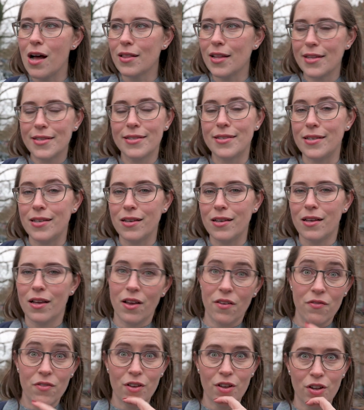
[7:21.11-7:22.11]
Let's see
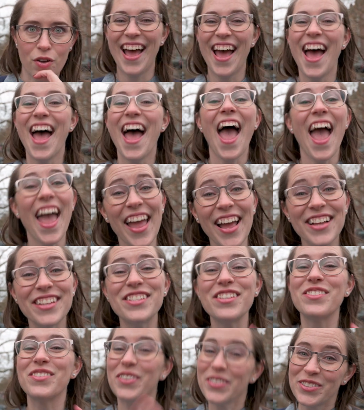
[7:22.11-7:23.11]
if you do.
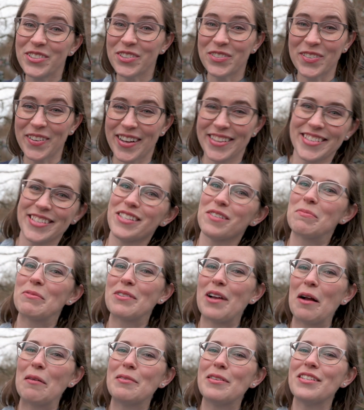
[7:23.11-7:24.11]
And don't you forget to
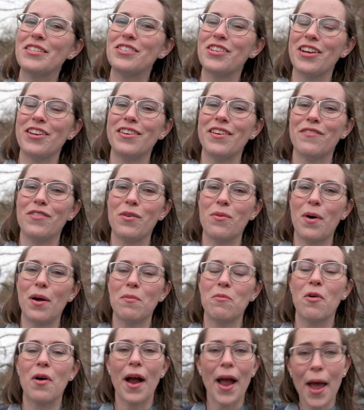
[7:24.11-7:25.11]
subscribe to the channel if you
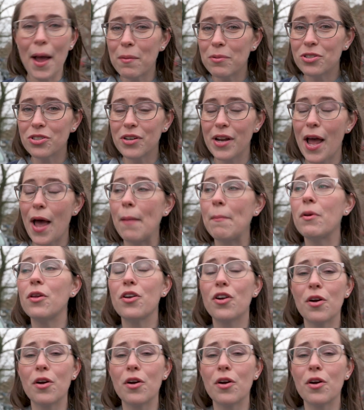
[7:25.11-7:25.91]
want more Amsterdam,